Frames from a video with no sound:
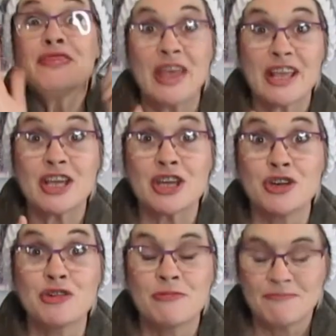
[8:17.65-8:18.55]
Thank
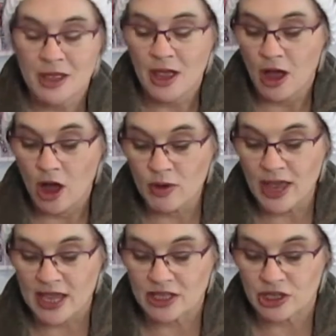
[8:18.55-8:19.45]
you.
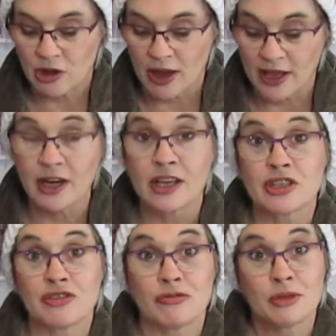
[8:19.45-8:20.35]
Okay, so I'm going
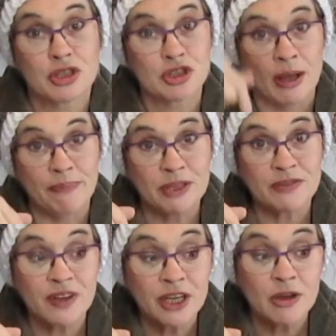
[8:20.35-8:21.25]
to stop
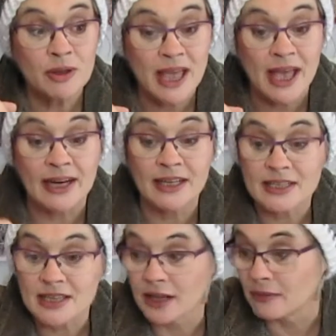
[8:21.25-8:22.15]
this video again
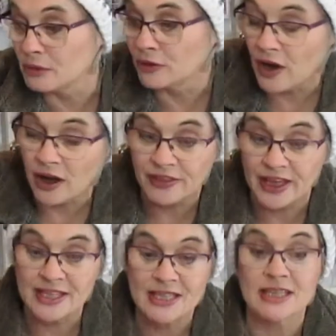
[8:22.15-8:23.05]
because I gotta move all
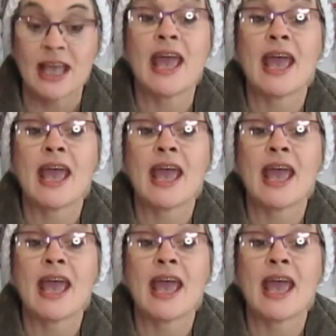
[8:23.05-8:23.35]
this